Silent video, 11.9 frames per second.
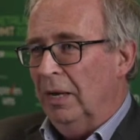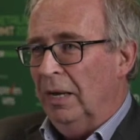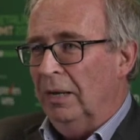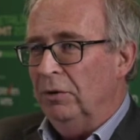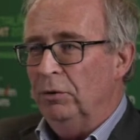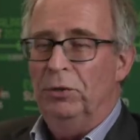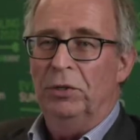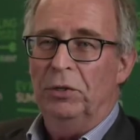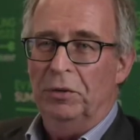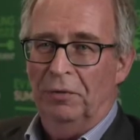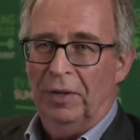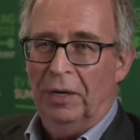usage
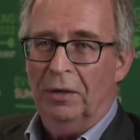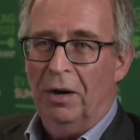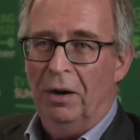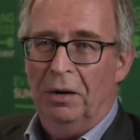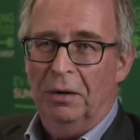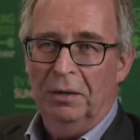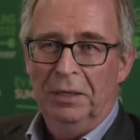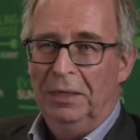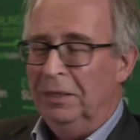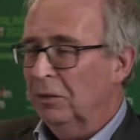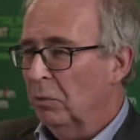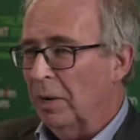of their car,
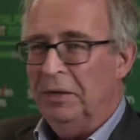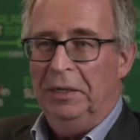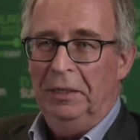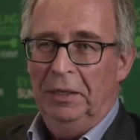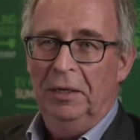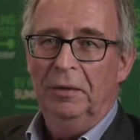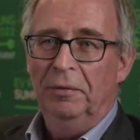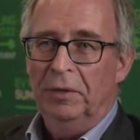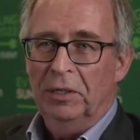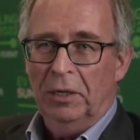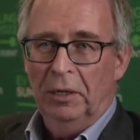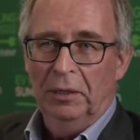where they live, is
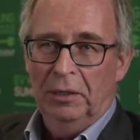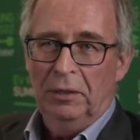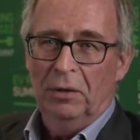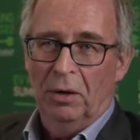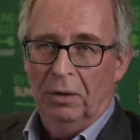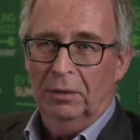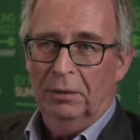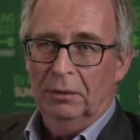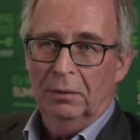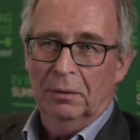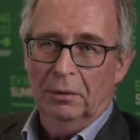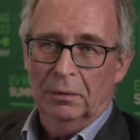clearly not
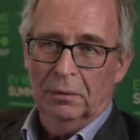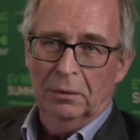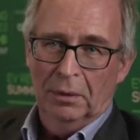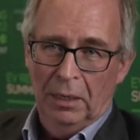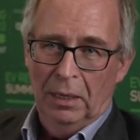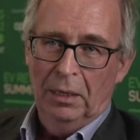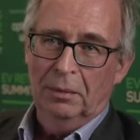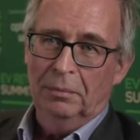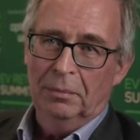a